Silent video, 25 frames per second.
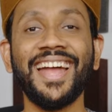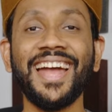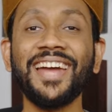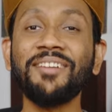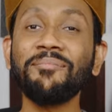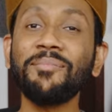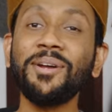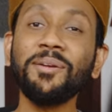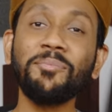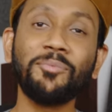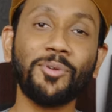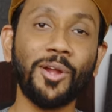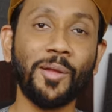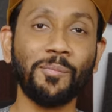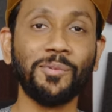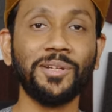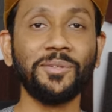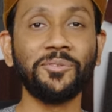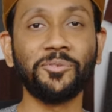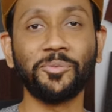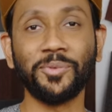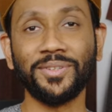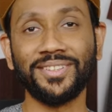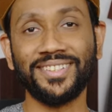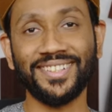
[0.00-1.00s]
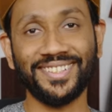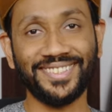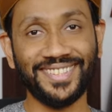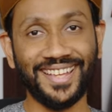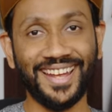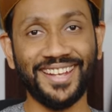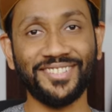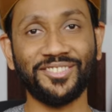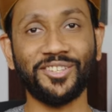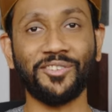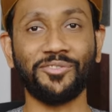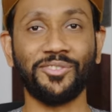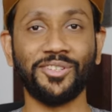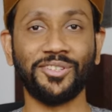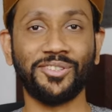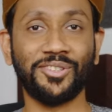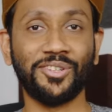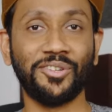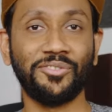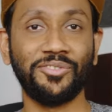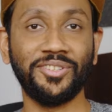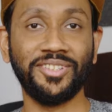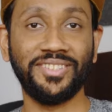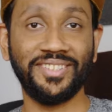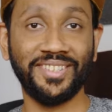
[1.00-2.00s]
And my problems with the size of the
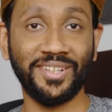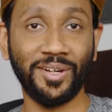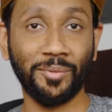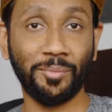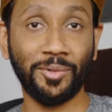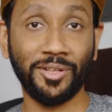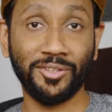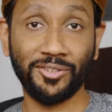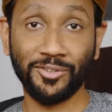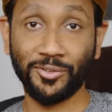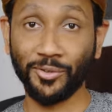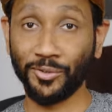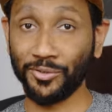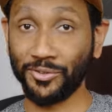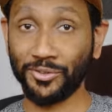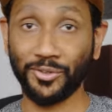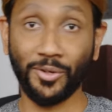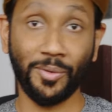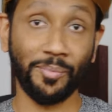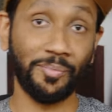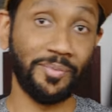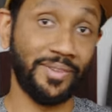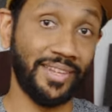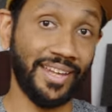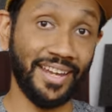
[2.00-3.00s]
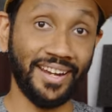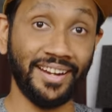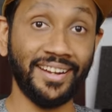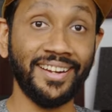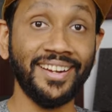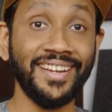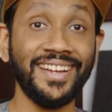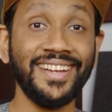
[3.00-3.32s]
Surface earbuds don't stop there.